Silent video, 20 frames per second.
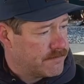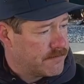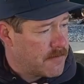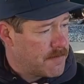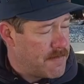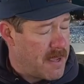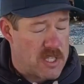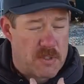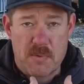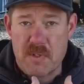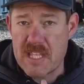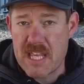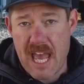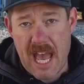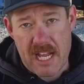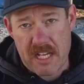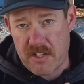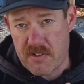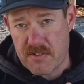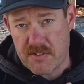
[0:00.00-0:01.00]
mess with the
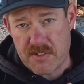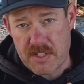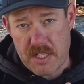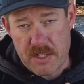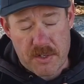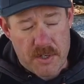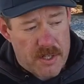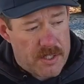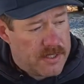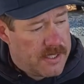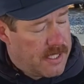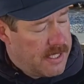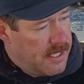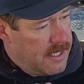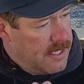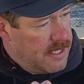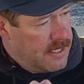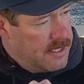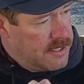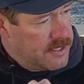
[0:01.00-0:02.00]
accuracy at all.
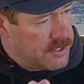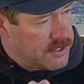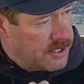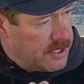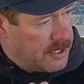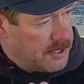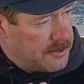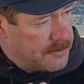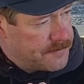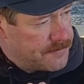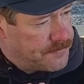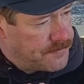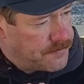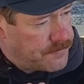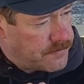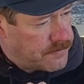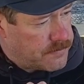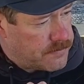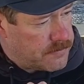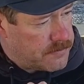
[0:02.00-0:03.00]
So,
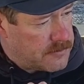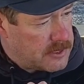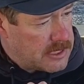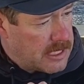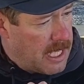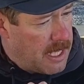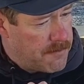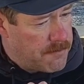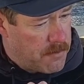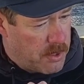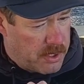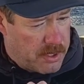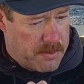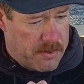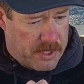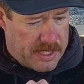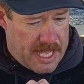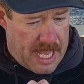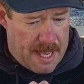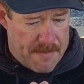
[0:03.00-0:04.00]
really,
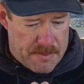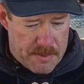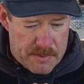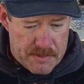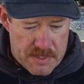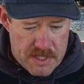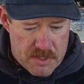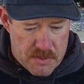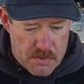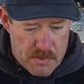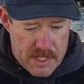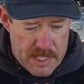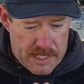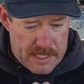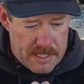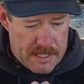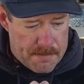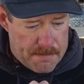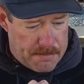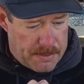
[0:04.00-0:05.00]
really happy with this rig.
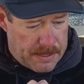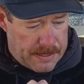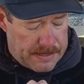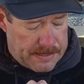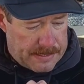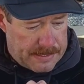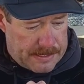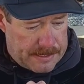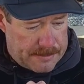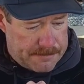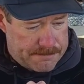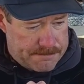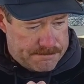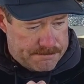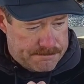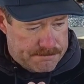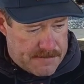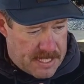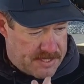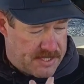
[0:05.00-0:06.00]
But
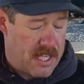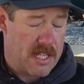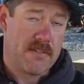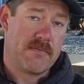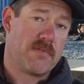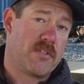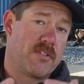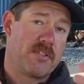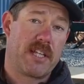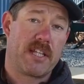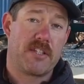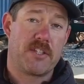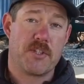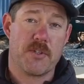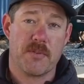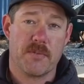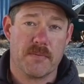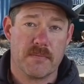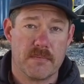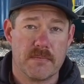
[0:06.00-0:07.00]
that's it. So let's get to
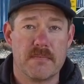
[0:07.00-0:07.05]
shooting.